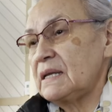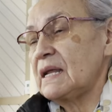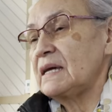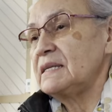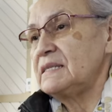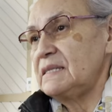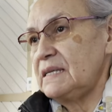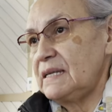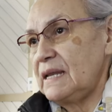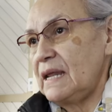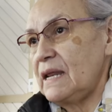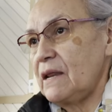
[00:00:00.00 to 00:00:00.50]

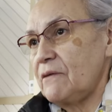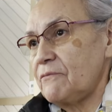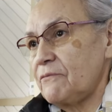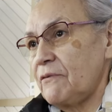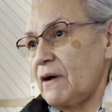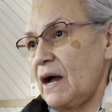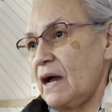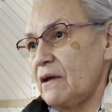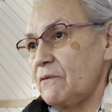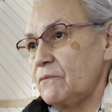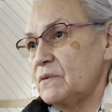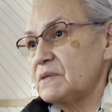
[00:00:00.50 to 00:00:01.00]

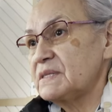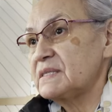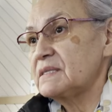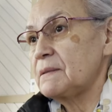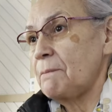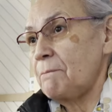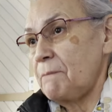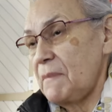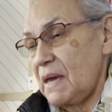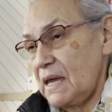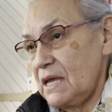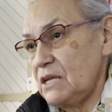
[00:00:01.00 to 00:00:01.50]
1985 was the
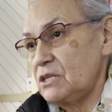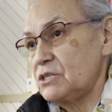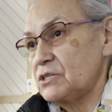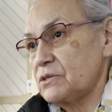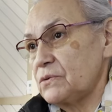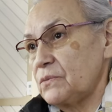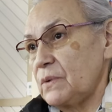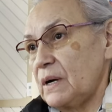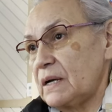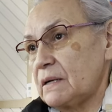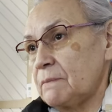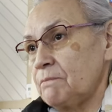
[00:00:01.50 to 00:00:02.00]
major
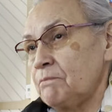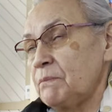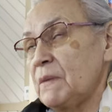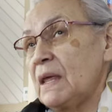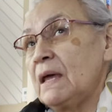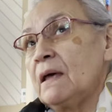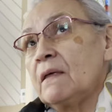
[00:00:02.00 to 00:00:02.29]
one.